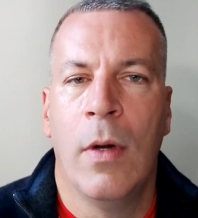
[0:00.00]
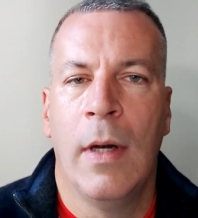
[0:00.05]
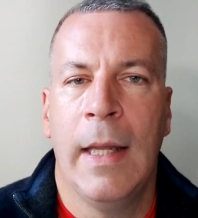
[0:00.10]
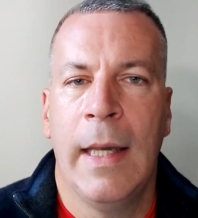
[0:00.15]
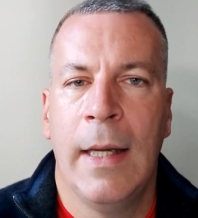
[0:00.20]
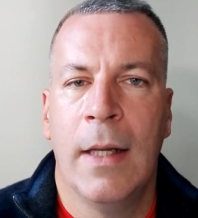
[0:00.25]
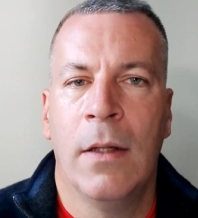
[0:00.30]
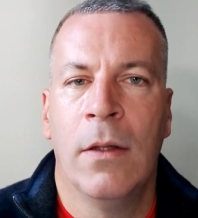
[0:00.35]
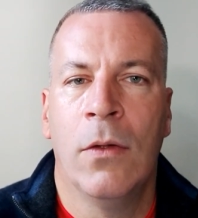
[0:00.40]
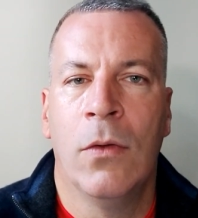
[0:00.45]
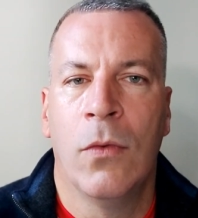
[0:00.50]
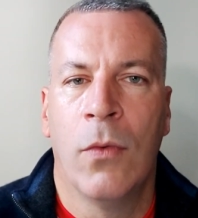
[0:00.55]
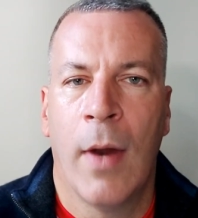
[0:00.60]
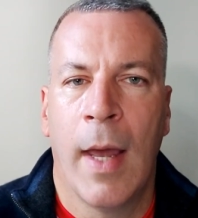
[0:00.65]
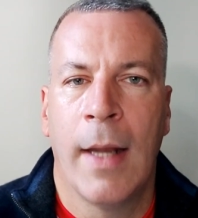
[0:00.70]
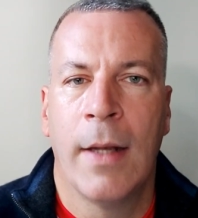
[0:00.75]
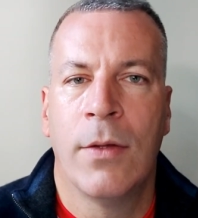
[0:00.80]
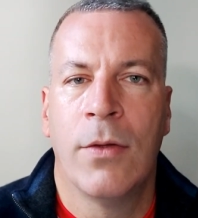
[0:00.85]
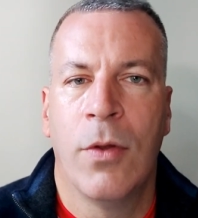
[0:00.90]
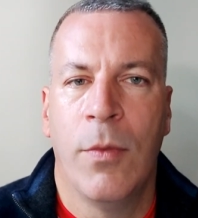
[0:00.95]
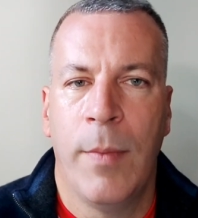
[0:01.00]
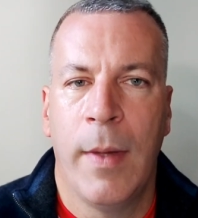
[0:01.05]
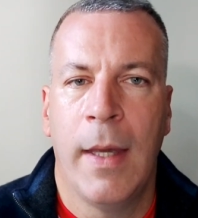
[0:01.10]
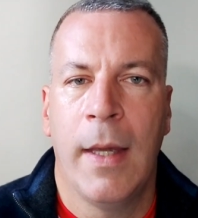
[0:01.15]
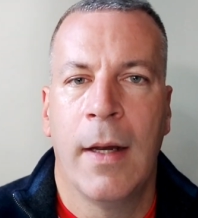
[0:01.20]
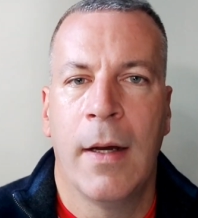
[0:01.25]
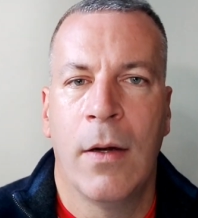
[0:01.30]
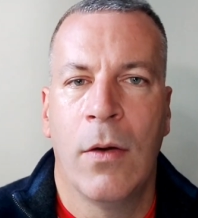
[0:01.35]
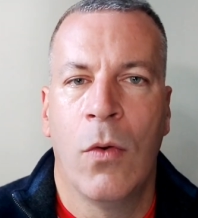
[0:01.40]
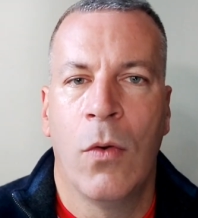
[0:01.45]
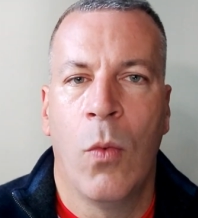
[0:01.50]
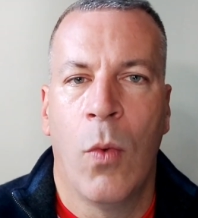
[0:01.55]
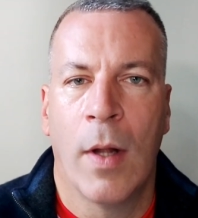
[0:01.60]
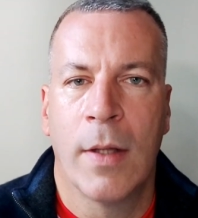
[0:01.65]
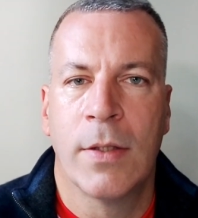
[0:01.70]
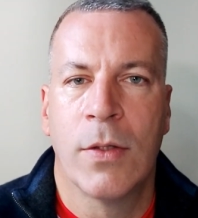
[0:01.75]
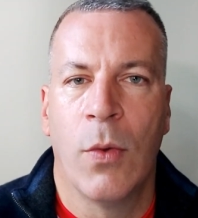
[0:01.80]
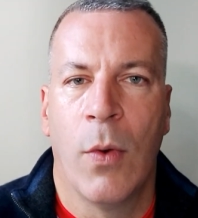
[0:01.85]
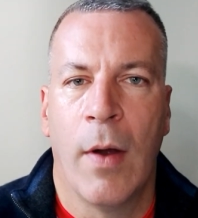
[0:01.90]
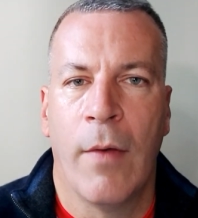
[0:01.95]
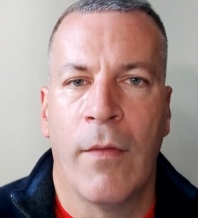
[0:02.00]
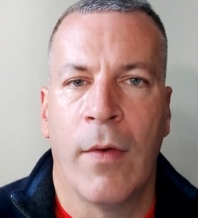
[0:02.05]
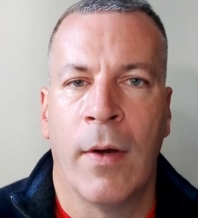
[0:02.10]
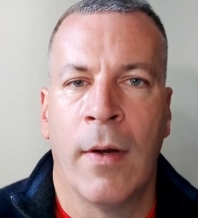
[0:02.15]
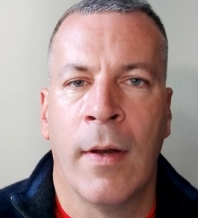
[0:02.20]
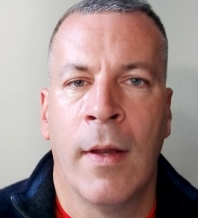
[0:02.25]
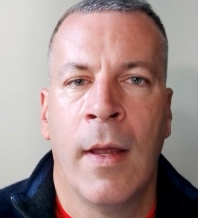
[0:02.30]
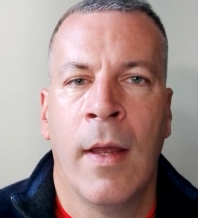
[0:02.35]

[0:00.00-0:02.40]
legal right to be here whatsoever.